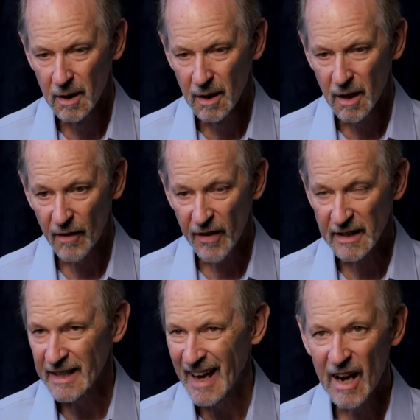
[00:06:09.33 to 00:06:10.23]

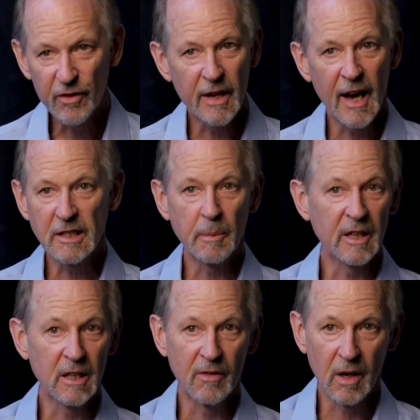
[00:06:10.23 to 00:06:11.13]
affecting every aspect
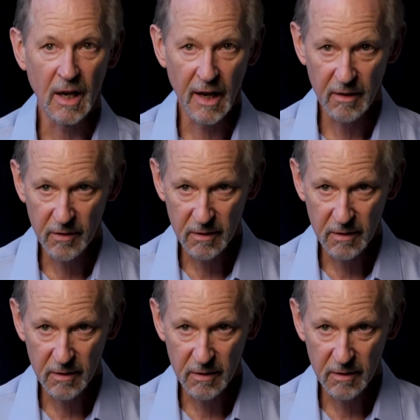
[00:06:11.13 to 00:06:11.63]
of our life.